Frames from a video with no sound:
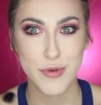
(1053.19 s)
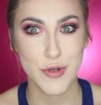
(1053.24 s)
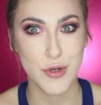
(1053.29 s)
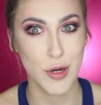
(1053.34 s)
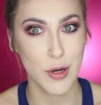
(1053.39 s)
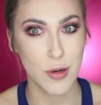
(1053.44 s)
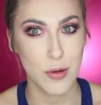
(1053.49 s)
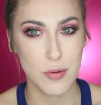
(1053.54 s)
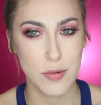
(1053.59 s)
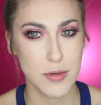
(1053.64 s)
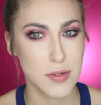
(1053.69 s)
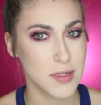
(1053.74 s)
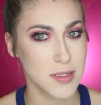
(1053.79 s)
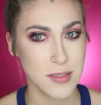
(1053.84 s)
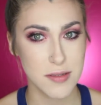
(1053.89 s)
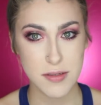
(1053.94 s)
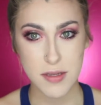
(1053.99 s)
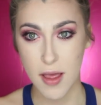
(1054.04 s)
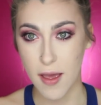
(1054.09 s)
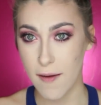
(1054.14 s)
go on
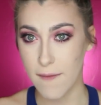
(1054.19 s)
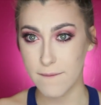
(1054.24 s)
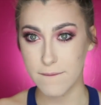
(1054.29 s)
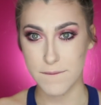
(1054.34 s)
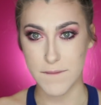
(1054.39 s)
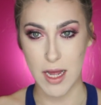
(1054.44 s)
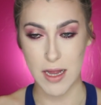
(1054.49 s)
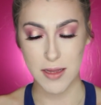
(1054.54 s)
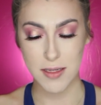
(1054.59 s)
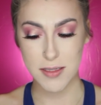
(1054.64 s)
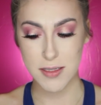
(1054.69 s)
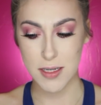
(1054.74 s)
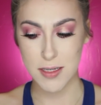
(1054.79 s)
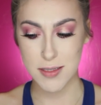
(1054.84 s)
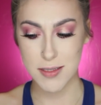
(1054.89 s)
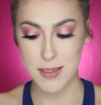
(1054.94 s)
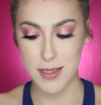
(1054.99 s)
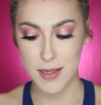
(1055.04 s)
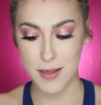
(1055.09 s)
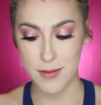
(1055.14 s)
a
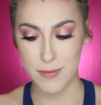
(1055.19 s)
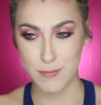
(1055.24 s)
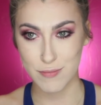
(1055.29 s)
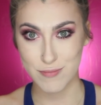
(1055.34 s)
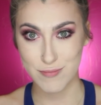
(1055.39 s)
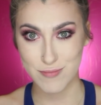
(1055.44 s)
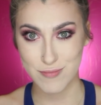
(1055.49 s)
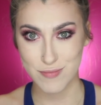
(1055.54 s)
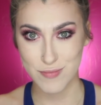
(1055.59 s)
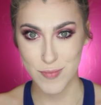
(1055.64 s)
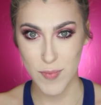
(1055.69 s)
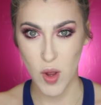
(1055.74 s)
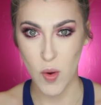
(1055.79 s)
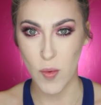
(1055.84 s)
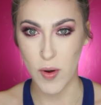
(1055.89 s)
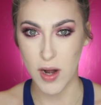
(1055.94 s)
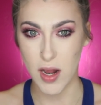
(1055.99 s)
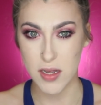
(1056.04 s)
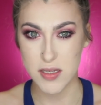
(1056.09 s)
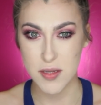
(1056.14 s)
Valentine's Day
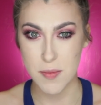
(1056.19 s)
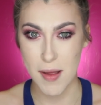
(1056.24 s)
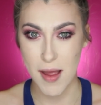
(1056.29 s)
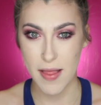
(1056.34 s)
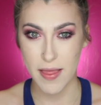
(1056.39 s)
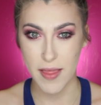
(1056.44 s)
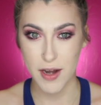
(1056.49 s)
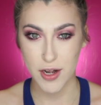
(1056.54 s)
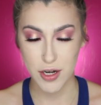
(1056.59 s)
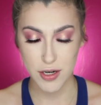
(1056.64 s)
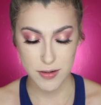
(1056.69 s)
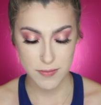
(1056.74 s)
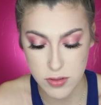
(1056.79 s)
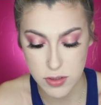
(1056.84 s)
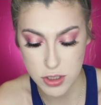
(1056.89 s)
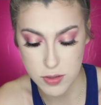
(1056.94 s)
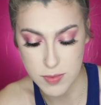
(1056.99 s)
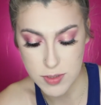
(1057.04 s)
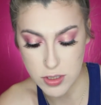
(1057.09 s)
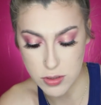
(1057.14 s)
without some highlighter. I'm
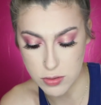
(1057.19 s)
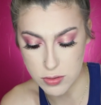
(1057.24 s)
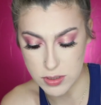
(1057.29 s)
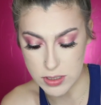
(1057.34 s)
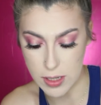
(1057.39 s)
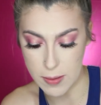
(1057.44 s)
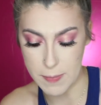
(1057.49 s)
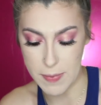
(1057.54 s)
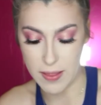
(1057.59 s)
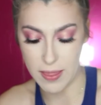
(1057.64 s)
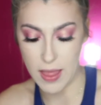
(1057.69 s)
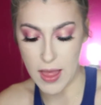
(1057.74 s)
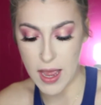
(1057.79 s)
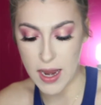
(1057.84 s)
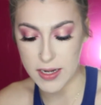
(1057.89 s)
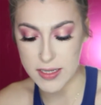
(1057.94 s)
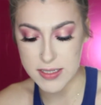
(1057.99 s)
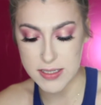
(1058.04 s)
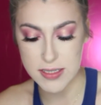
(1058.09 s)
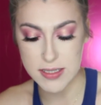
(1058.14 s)
going to be using
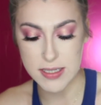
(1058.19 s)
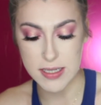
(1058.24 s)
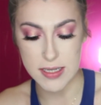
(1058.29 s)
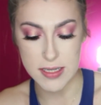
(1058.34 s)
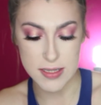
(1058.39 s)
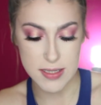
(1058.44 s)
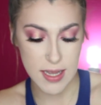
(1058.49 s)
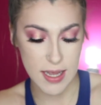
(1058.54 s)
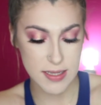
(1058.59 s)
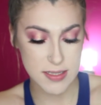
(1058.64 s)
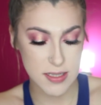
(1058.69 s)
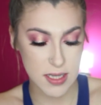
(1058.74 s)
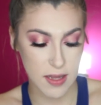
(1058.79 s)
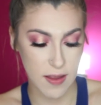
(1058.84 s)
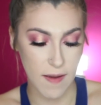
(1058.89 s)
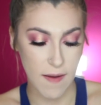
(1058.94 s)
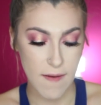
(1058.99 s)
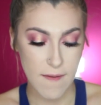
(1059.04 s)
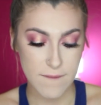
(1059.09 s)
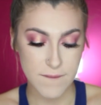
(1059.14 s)
Milani
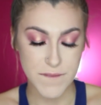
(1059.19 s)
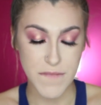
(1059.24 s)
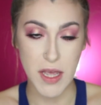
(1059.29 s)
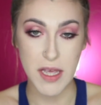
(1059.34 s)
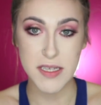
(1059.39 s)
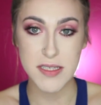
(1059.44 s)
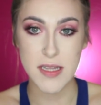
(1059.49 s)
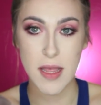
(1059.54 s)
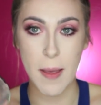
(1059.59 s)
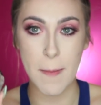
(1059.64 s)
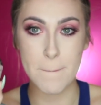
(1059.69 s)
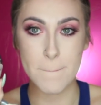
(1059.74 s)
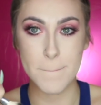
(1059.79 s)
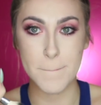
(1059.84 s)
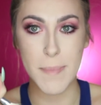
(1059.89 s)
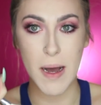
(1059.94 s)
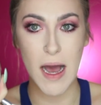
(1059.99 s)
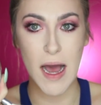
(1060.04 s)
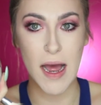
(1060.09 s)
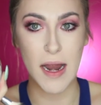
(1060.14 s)
Tantastic Face and
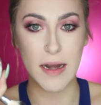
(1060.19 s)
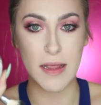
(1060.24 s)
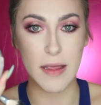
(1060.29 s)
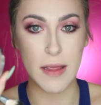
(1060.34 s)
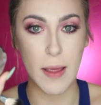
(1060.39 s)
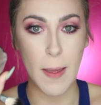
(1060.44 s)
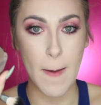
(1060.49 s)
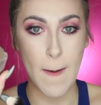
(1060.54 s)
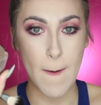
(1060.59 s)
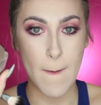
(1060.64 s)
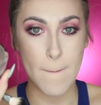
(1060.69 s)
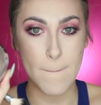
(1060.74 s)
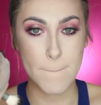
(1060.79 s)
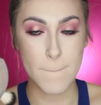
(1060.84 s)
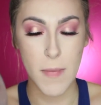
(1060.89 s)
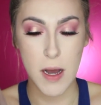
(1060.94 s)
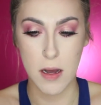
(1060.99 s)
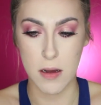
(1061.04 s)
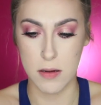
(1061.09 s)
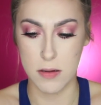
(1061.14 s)
Body
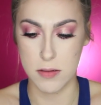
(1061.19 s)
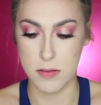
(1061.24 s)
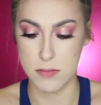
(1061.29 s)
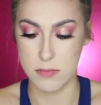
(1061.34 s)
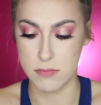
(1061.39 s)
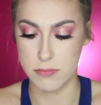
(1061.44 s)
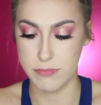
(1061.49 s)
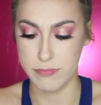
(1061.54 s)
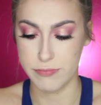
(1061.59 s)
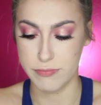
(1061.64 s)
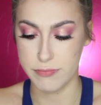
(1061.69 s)
bronzer,